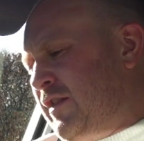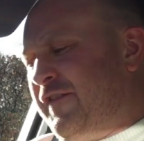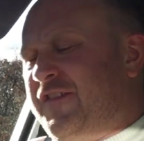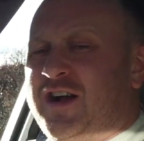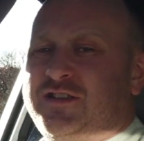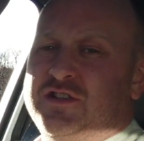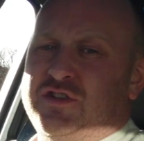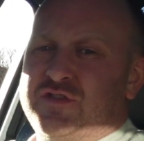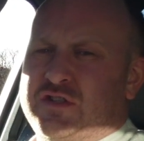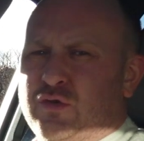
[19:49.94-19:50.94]
the fact is
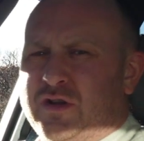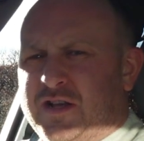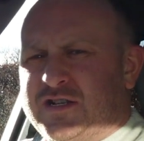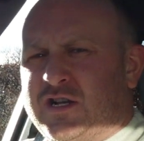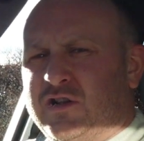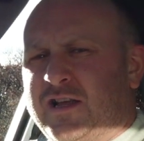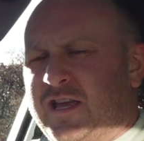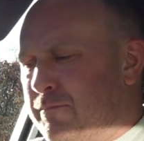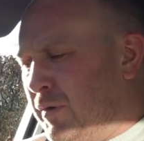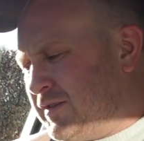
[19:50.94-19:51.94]
you've still got nice
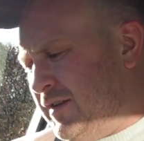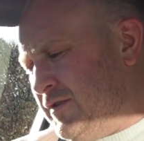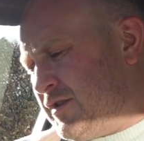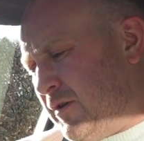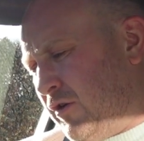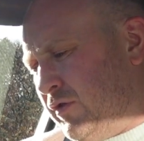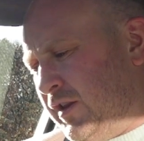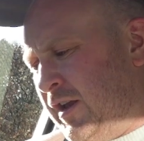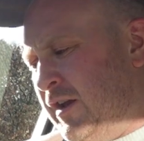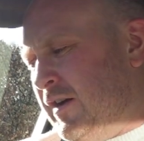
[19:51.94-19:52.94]
clicky buttons that are
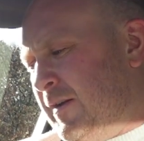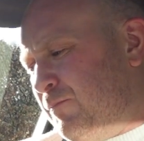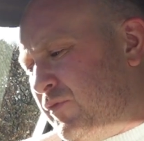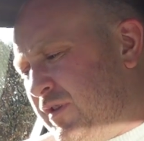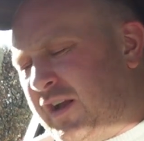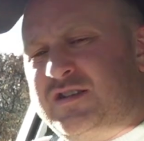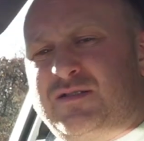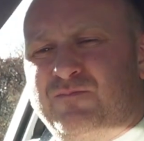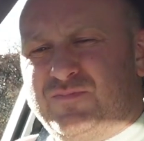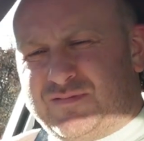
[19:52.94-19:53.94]
really nice.
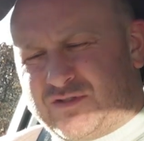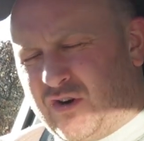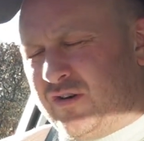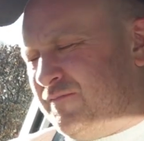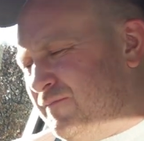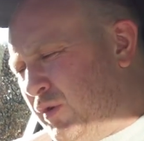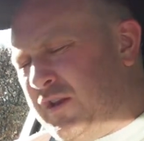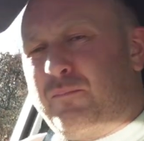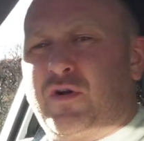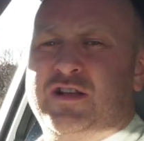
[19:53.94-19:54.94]
Sort of when
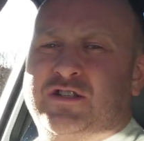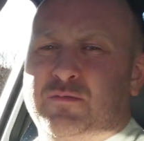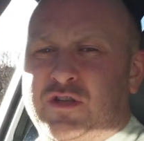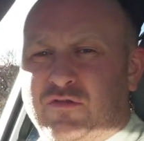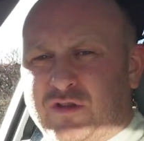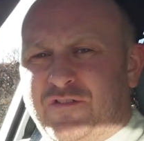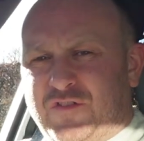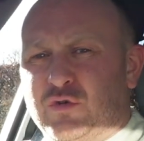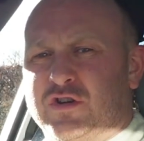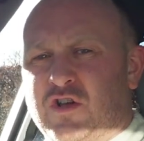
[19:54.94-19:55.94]
you press them, you can really
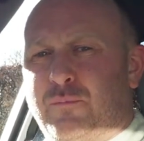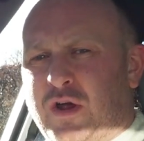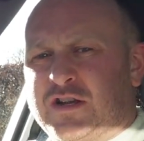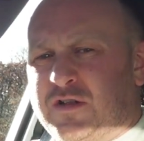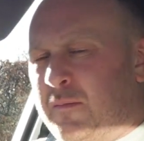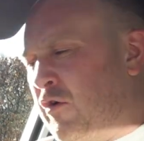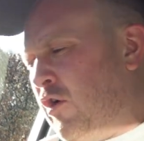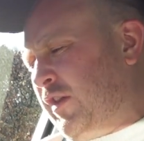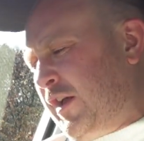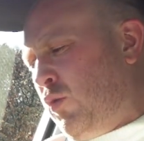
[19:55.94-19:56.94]
feel yourself pressing them. They're
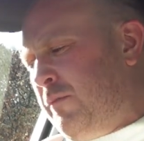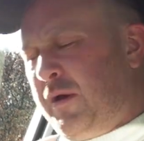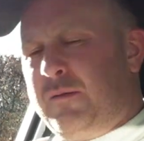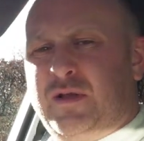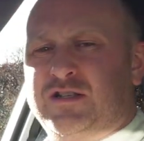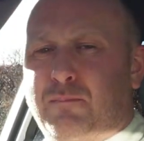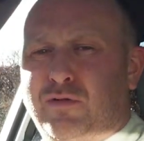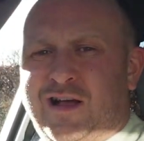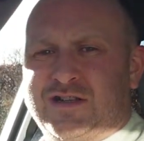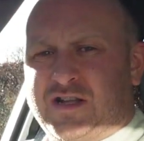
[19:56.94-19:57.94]
not like one big piece of
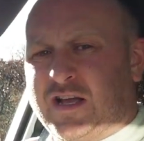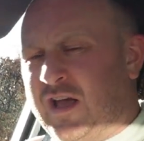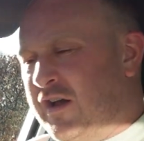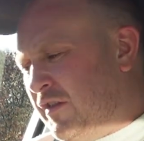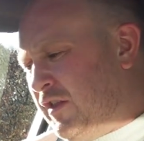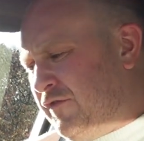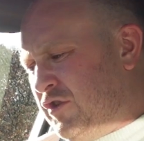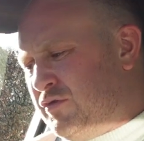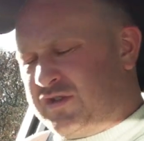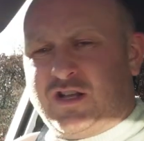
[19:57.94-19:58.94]
plastic that they've
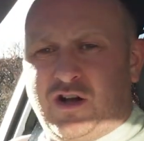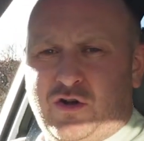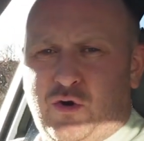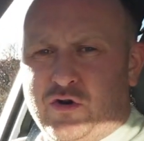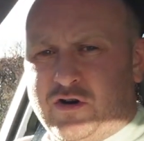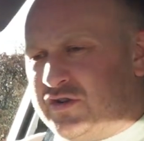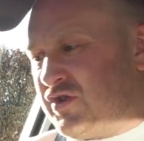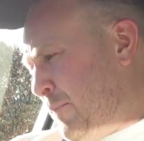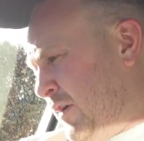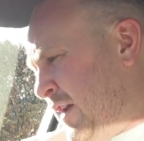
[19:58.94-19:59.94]
used to cut corners.
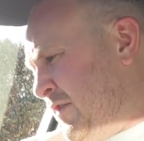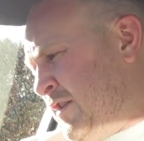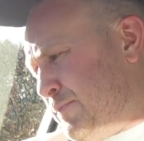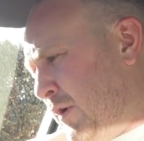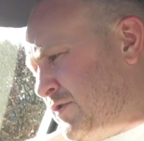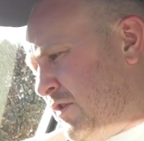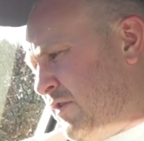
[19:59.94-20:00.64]
But yeah, these buttons are